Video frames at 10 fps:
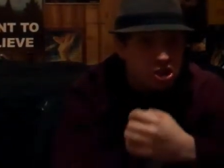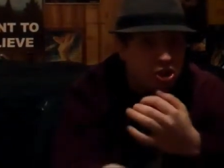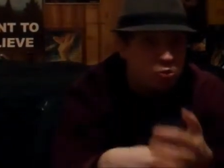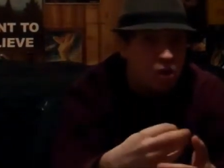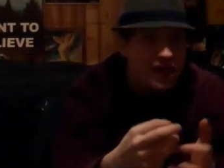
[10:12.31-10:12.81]

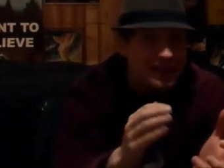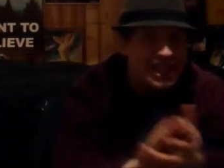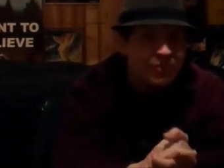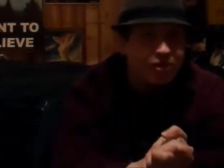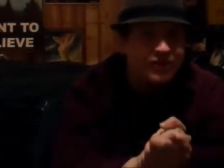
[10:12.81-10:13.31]
good way to
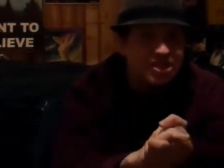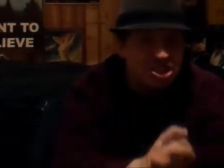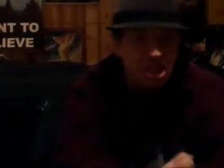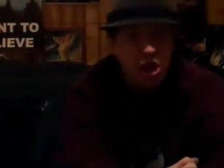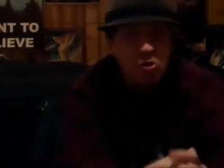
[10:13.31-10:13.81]
keep her in the
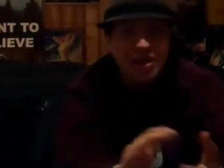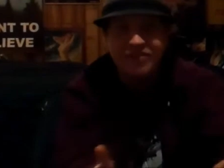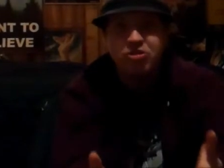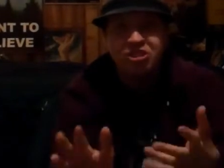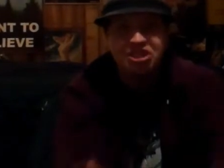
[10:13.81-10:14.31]
show,
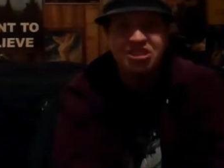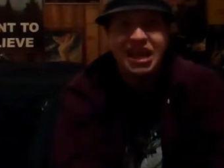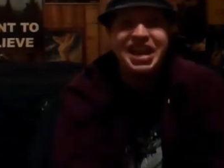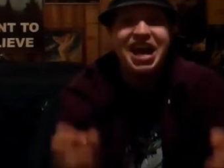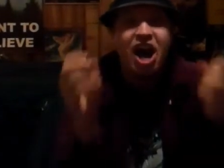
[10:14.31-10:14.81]
even though she's
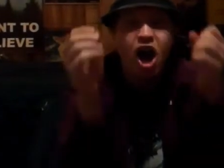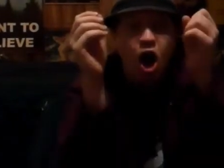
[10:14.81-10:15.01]
dead, and I